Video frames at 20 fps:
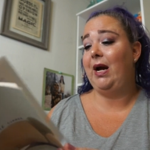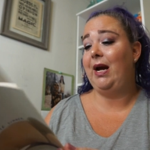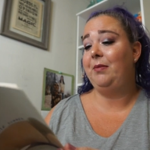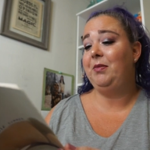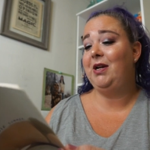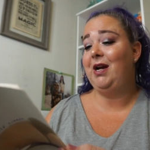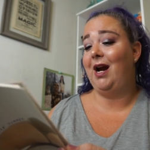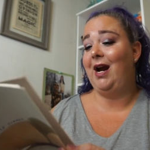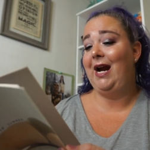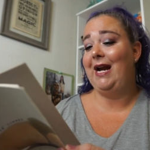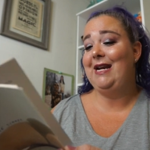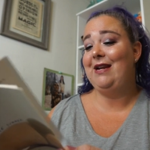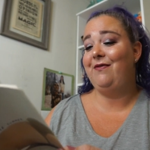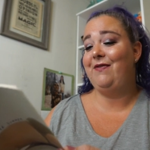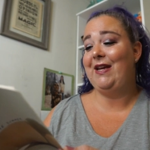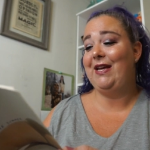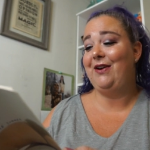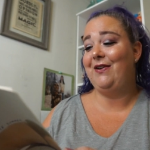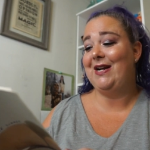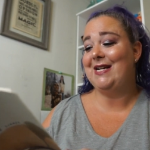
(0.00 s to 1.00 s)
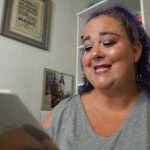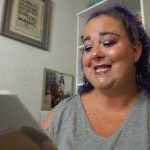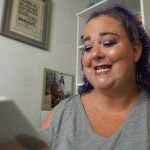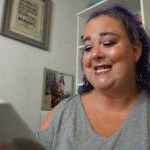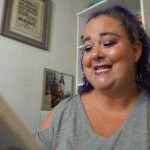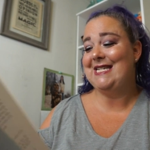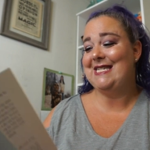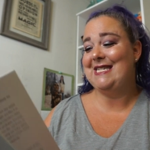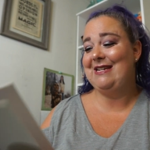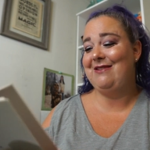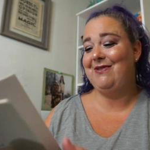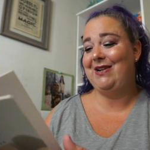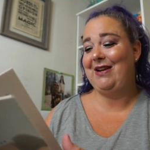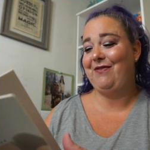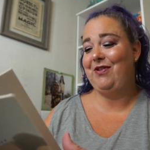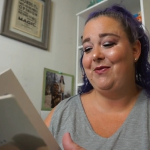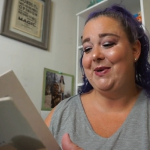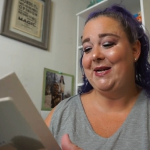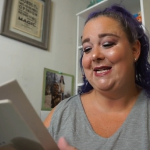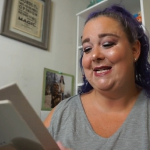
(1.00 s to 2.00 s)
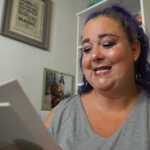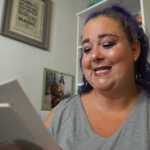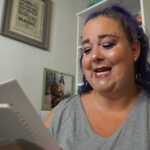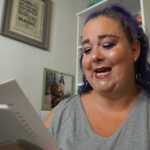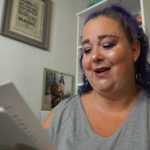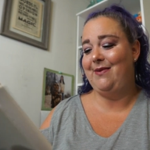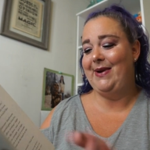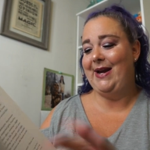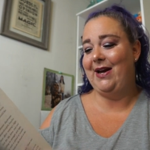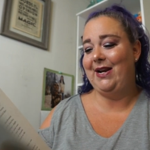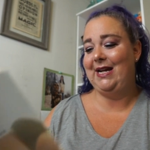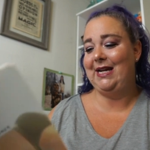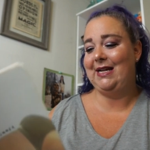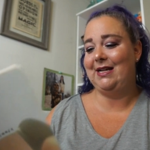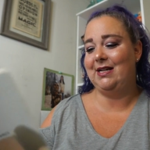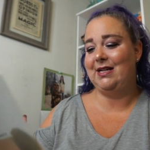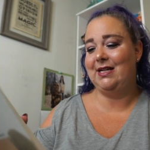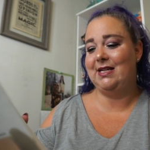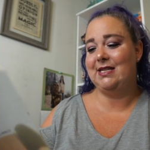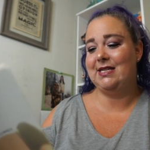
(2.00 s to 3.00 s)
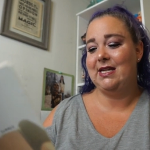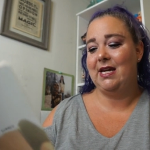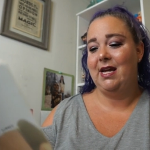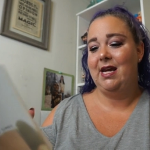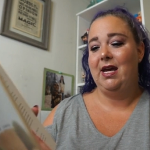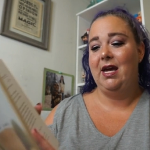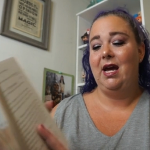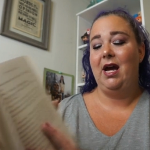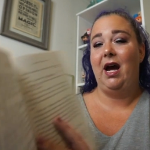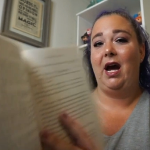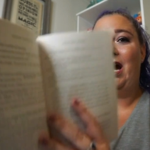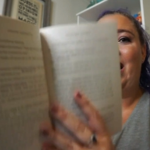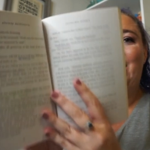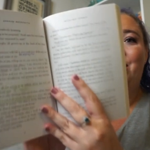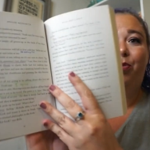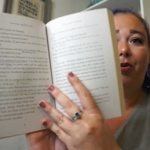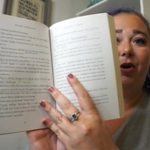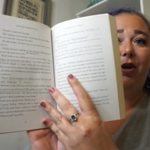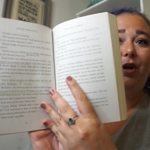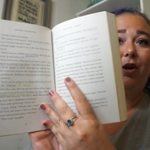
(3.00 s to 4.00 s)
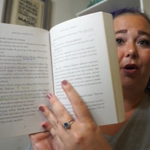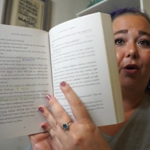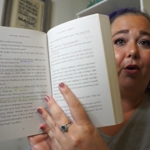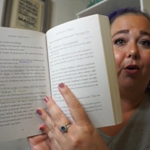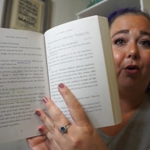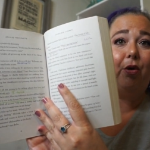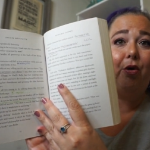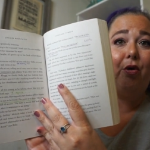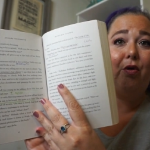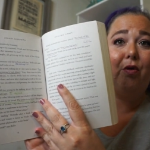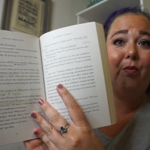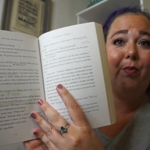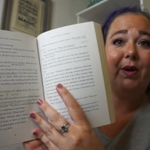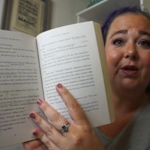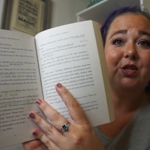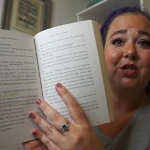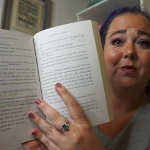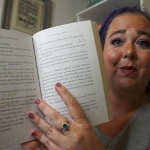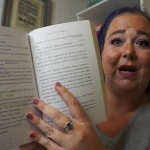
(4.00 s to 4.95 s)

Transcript: I'm kind of interested to see what everybody said about it because I put a whole bunch